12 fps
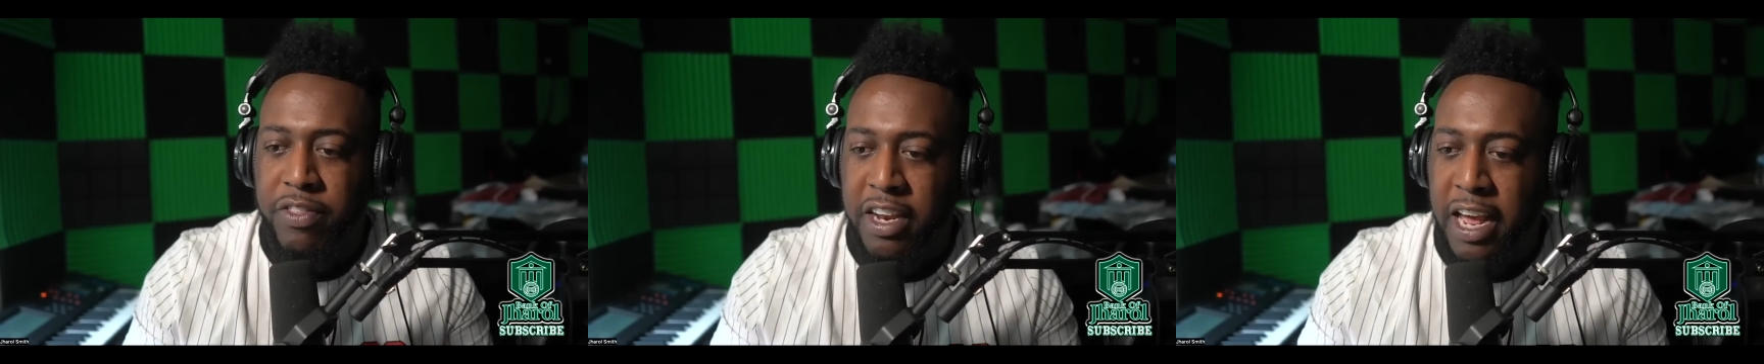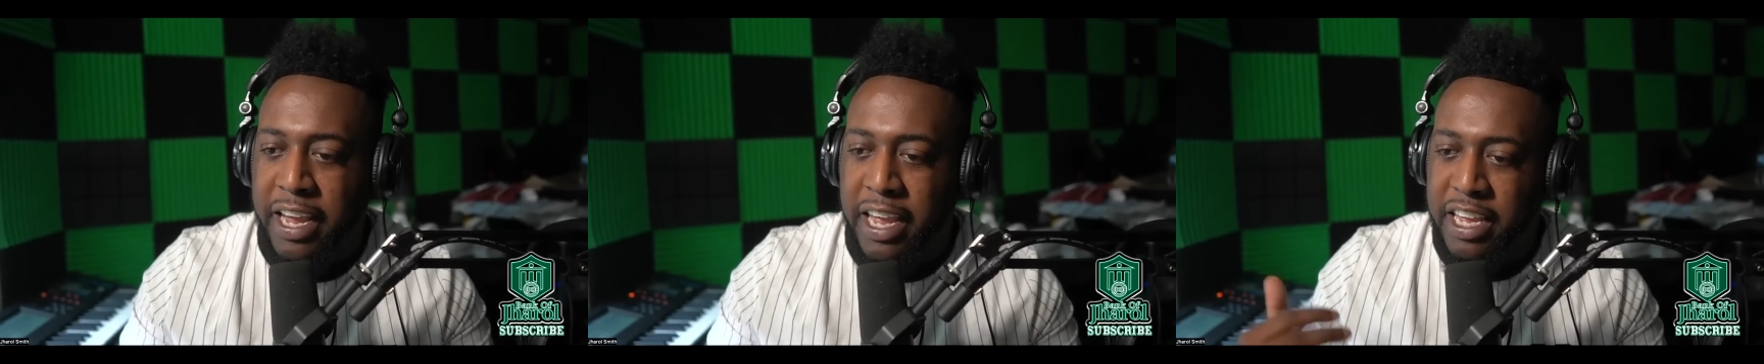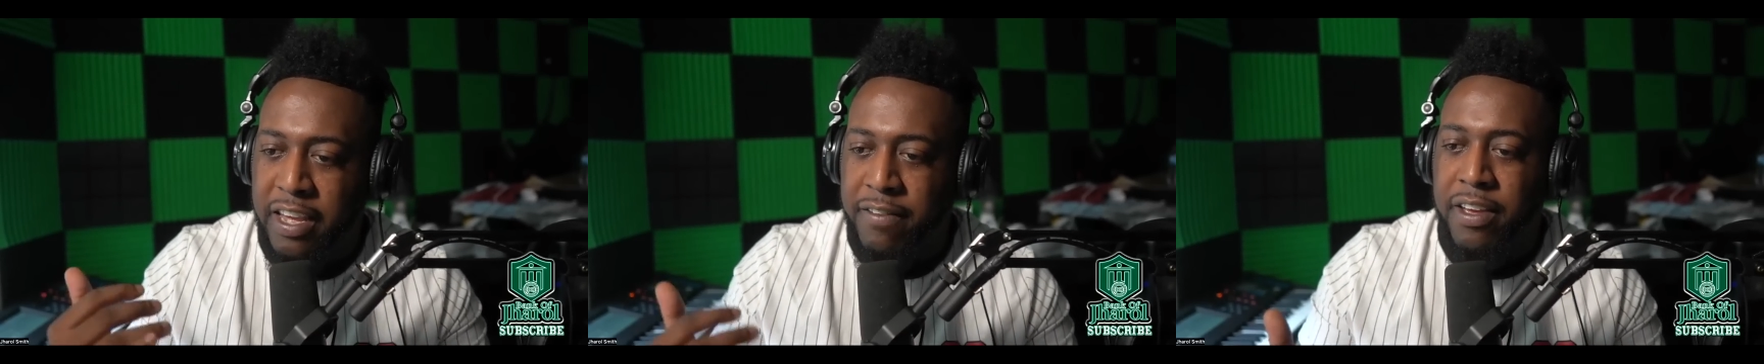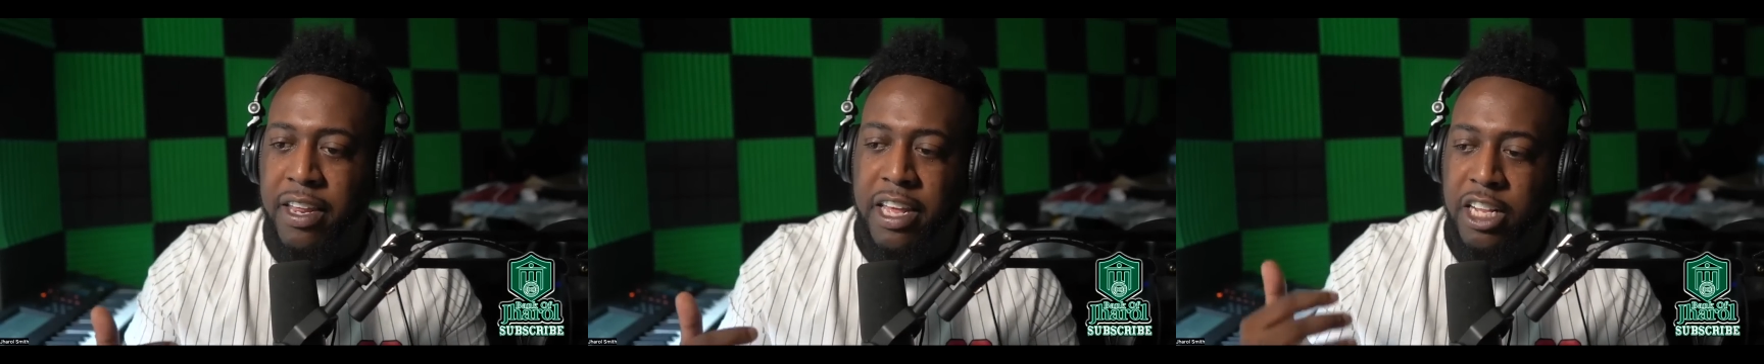that I can
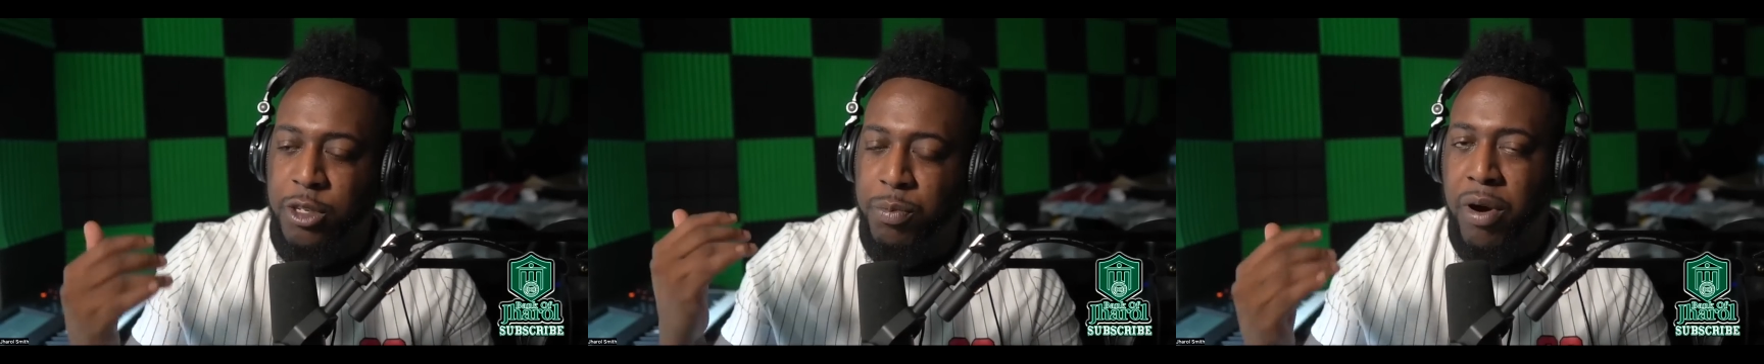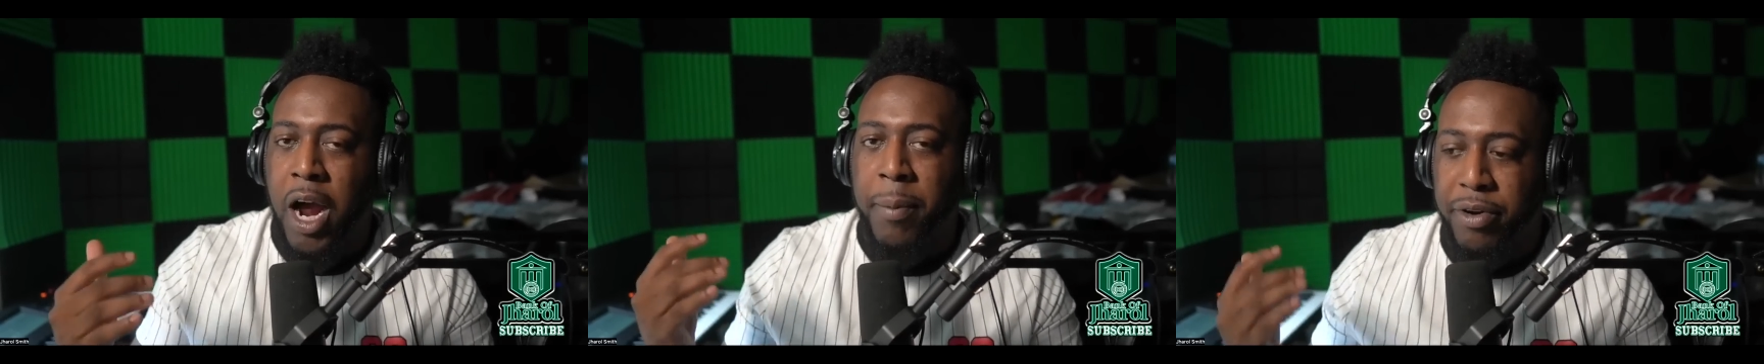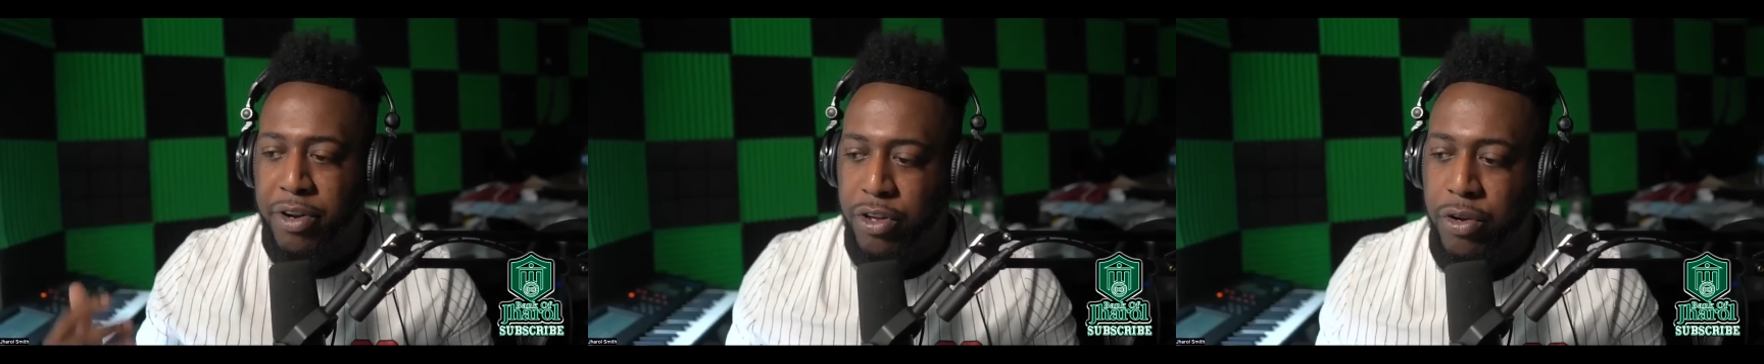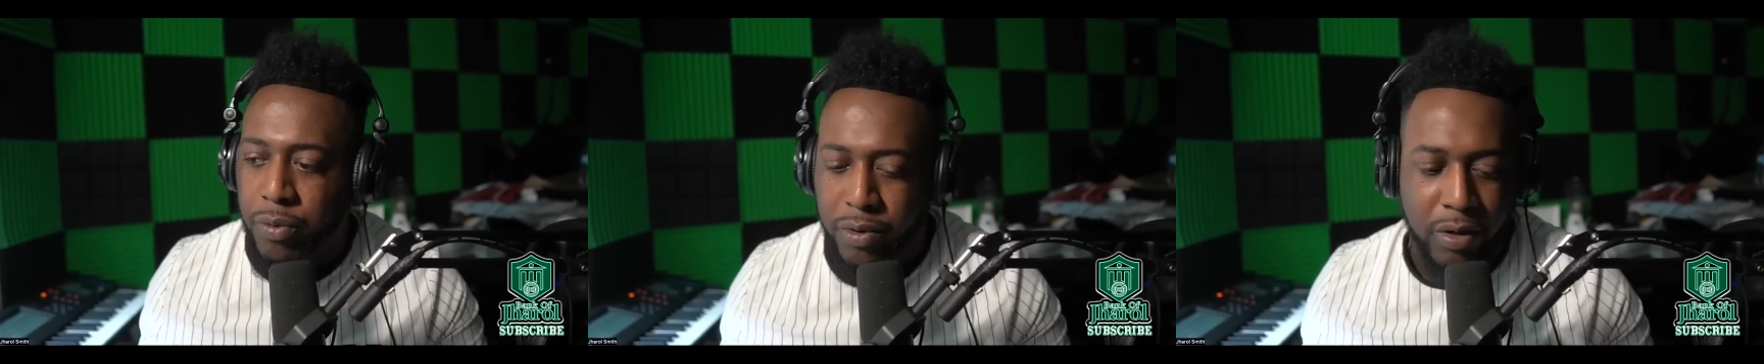give it its proper
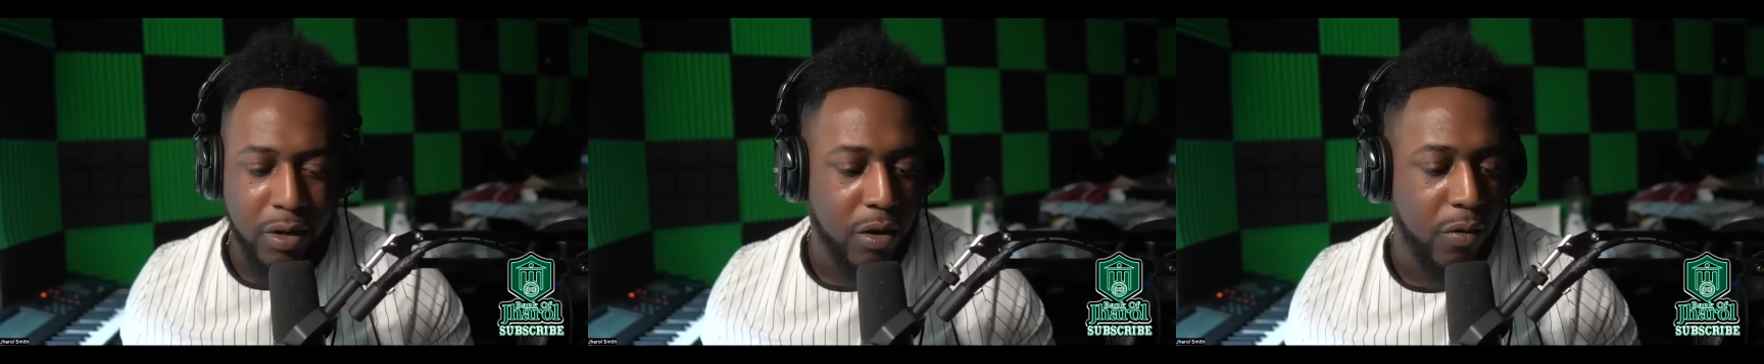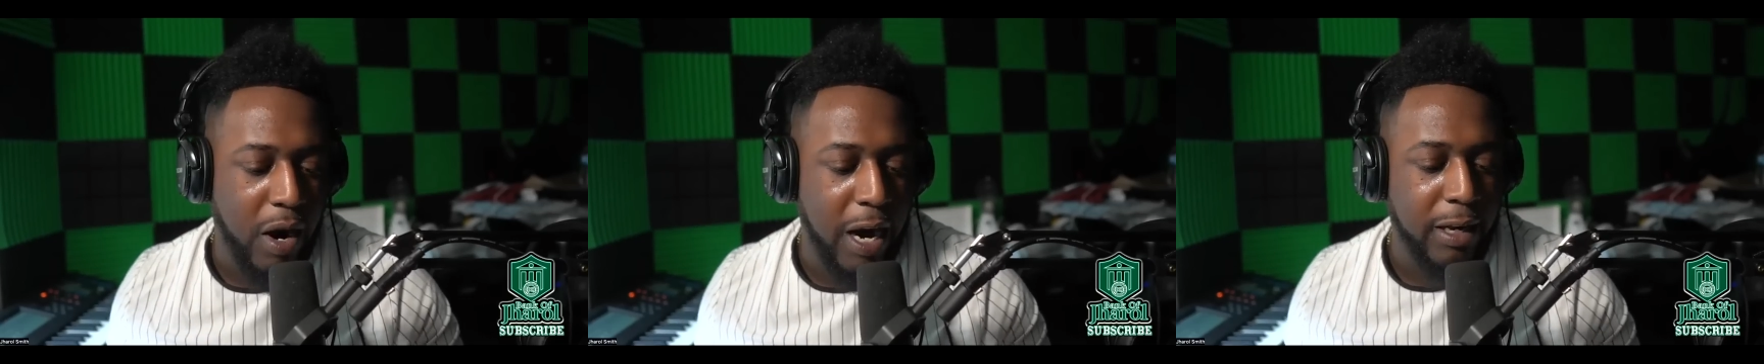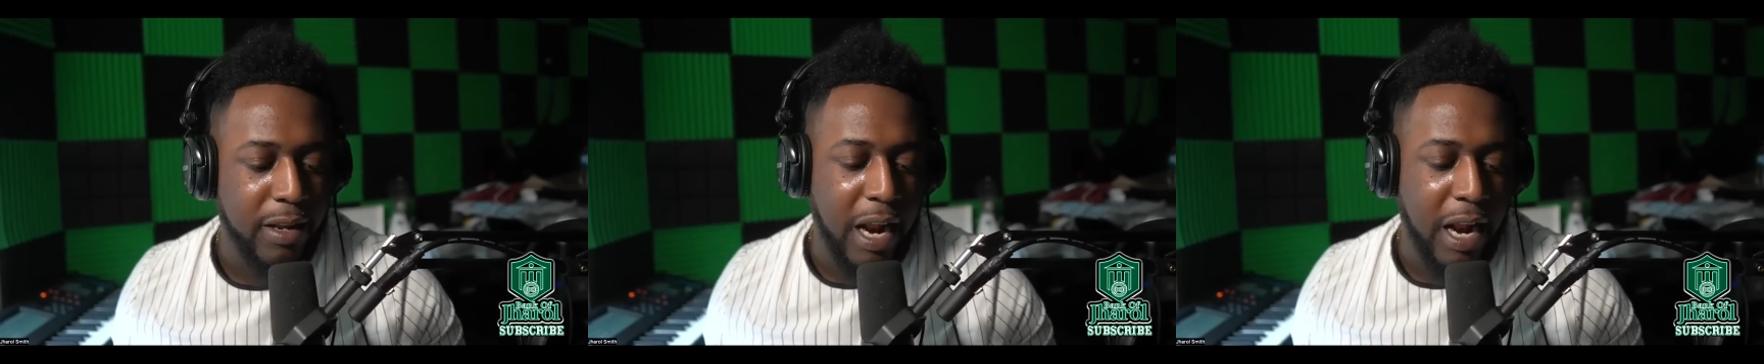due, right?